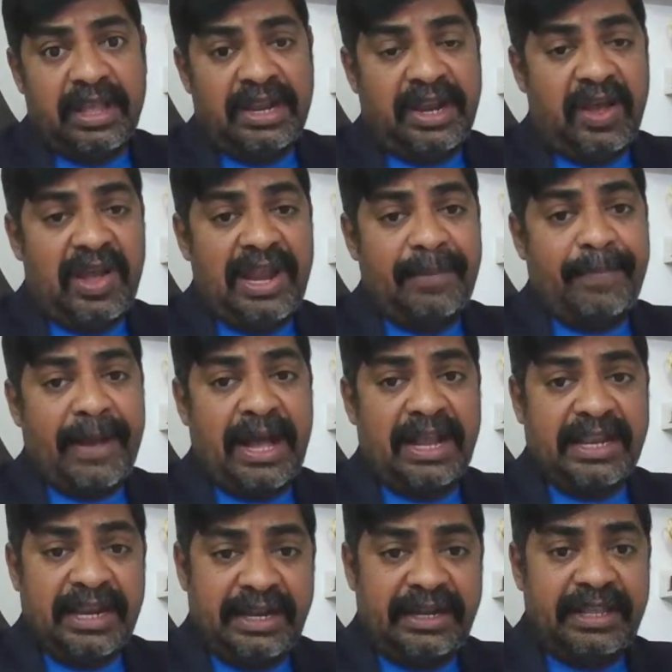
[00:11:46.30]
Now I'll
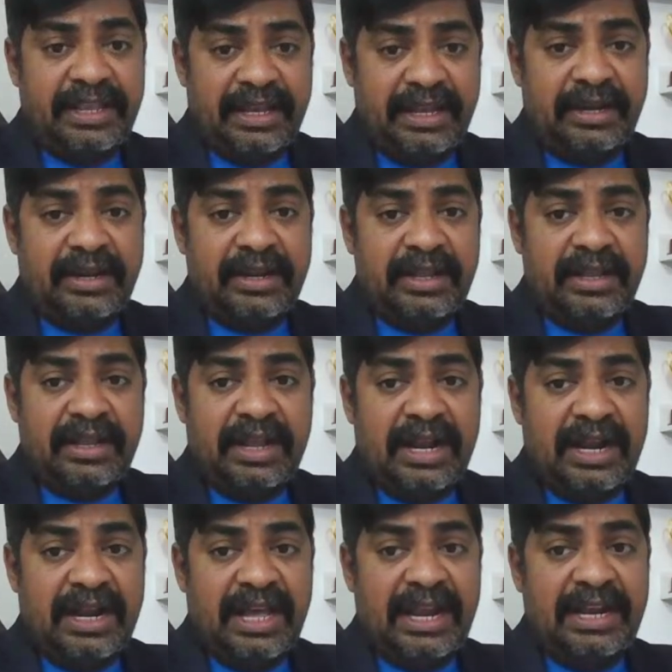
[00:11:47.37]
park it here
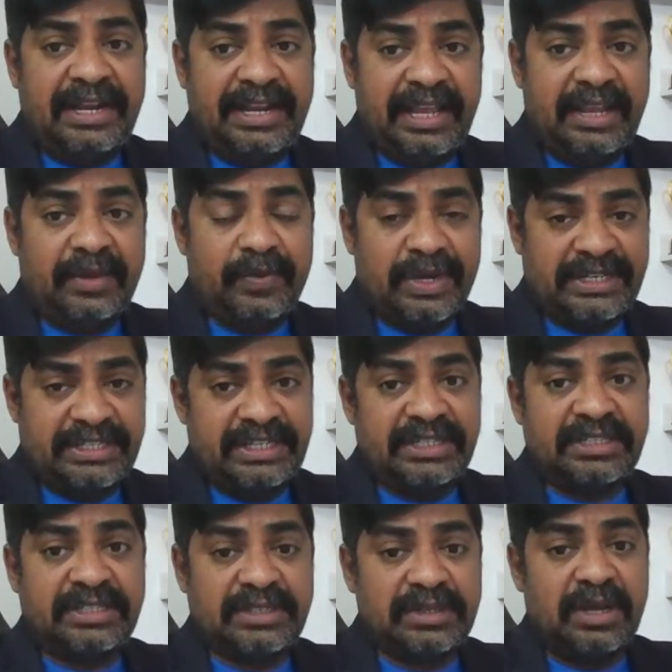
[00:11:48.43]
and I'll take
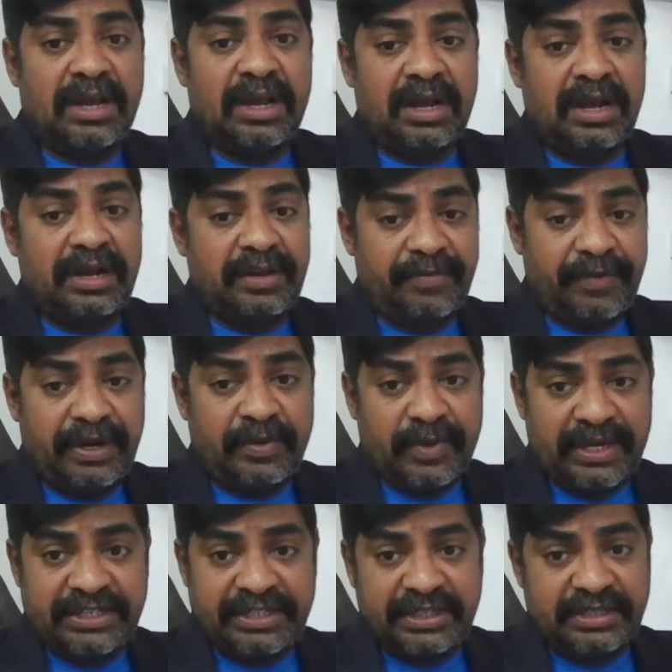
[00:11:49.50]
questions, different
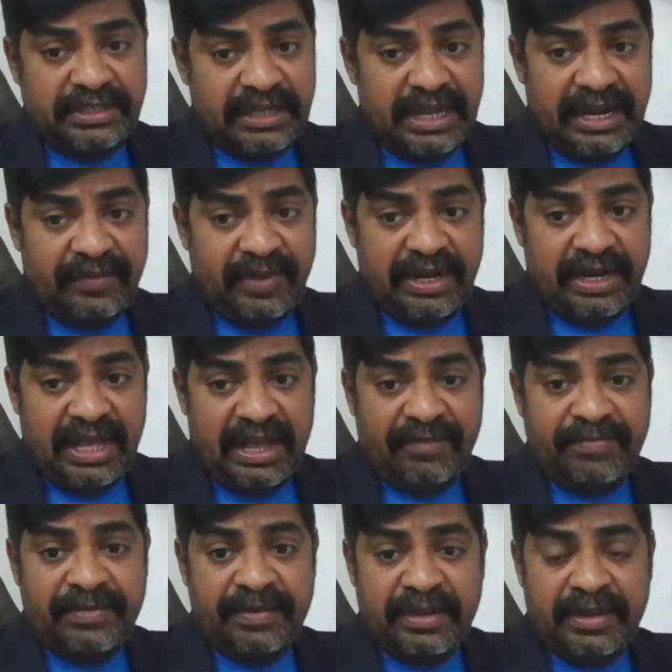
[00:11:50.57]
questions anyone
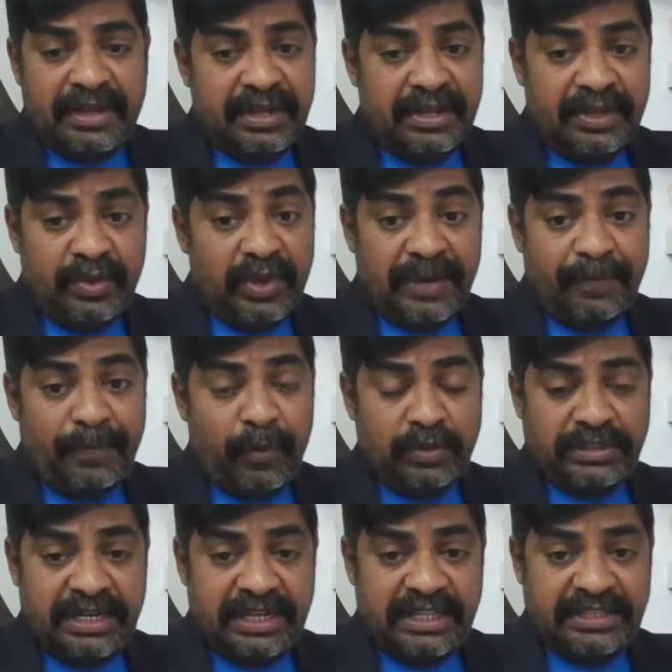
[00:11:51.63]
have. You can
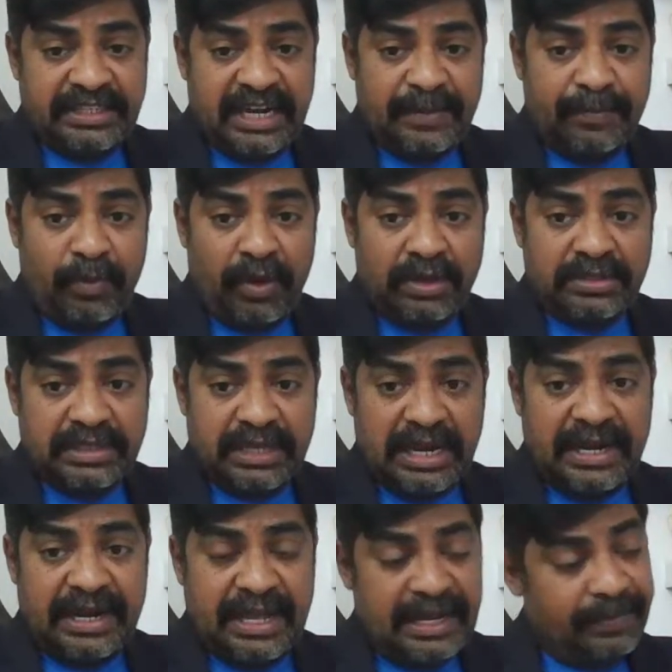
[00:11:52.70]
post it in chat box
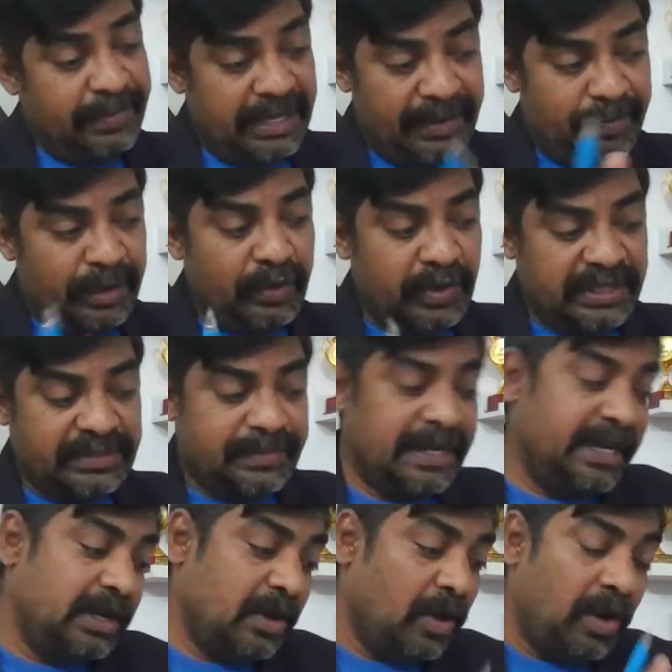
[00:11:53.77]
and I'll be able to
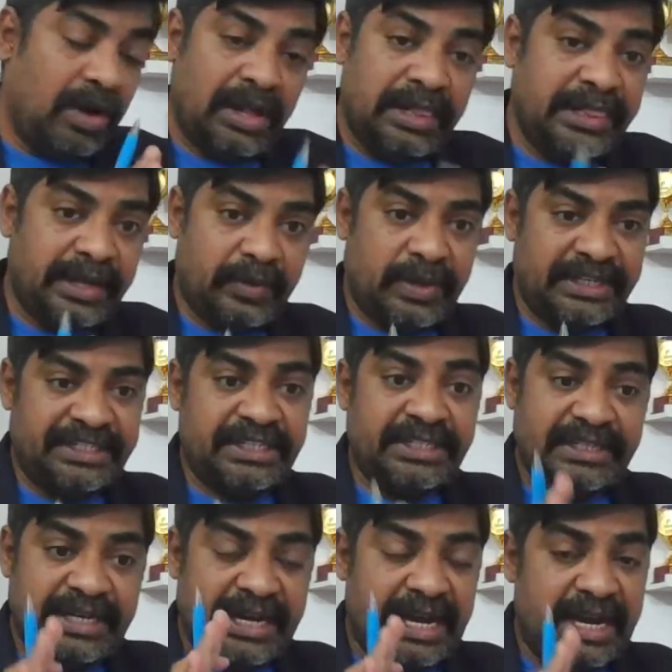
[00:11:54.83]
explain all the questions
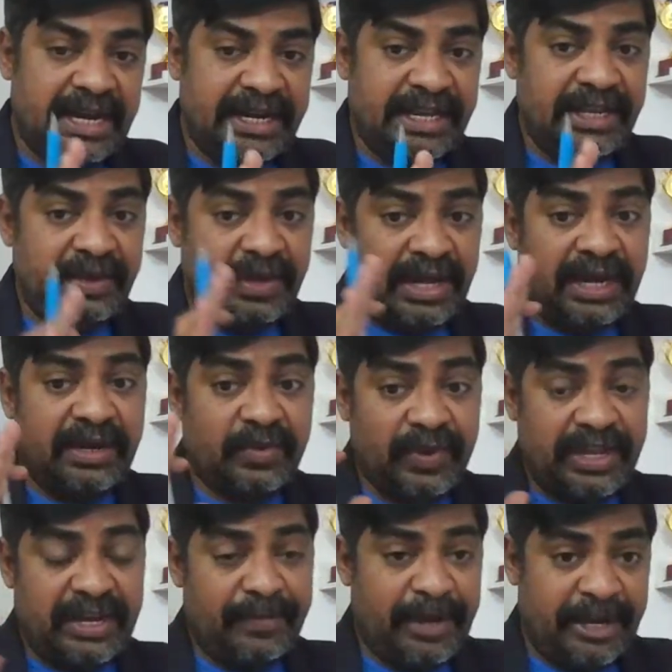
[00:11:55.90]
regarding your
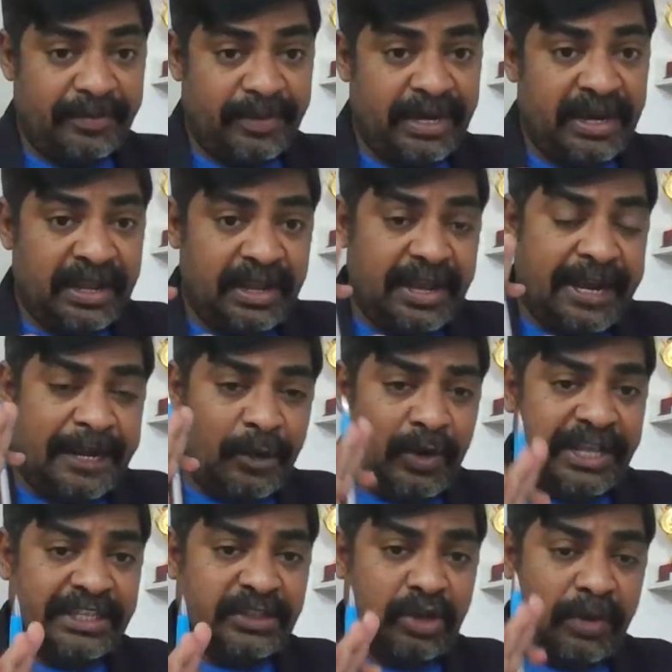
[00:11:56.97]
query management.
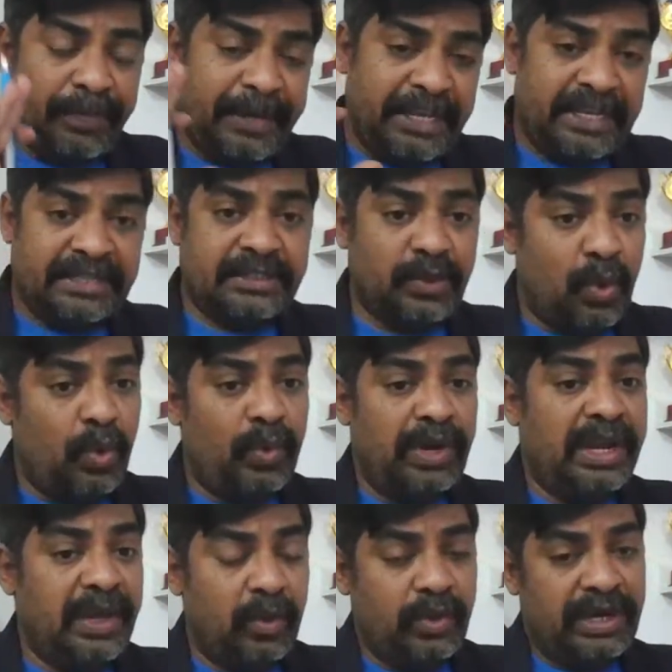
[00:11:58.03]
Today's topic is
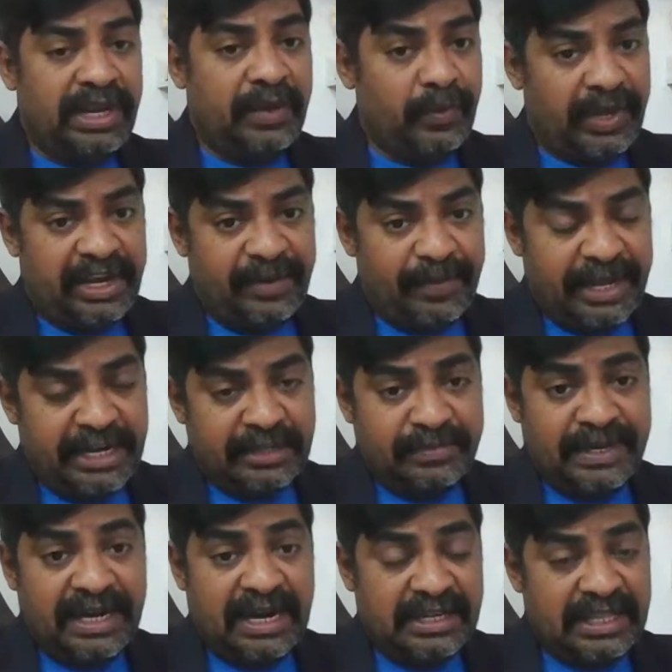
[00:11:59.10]
only query
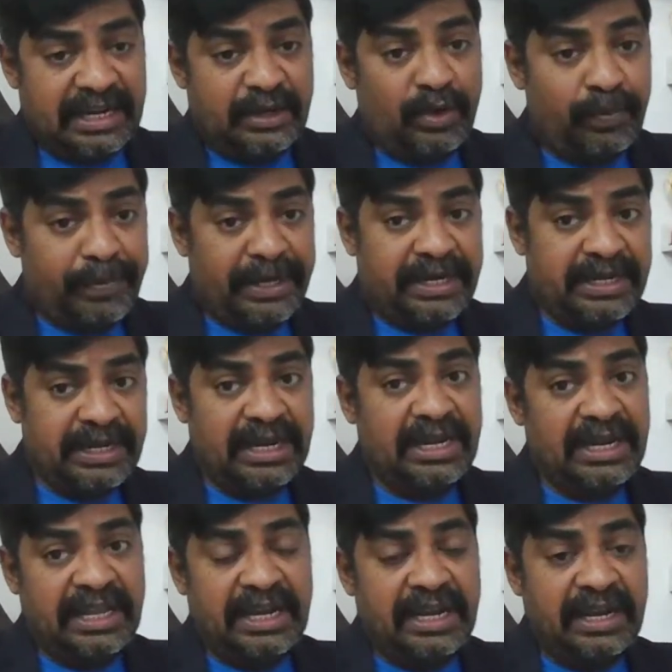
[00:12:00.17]
management, and that too
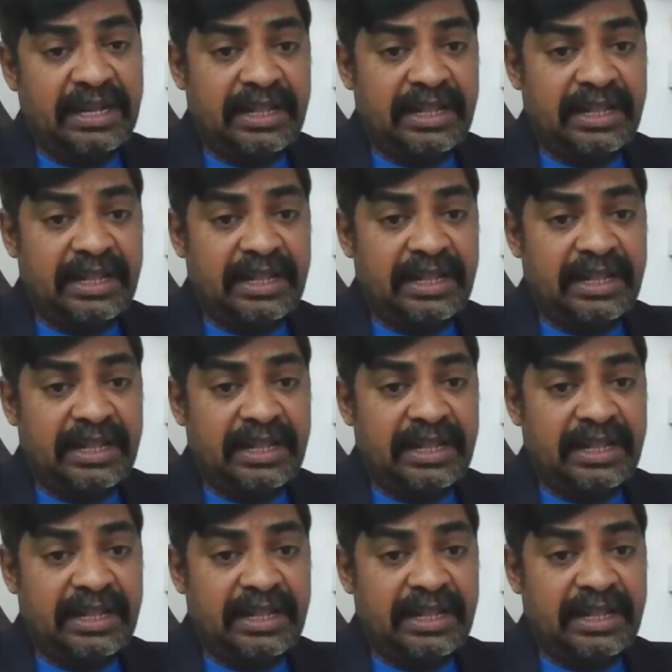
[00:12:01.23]
particularly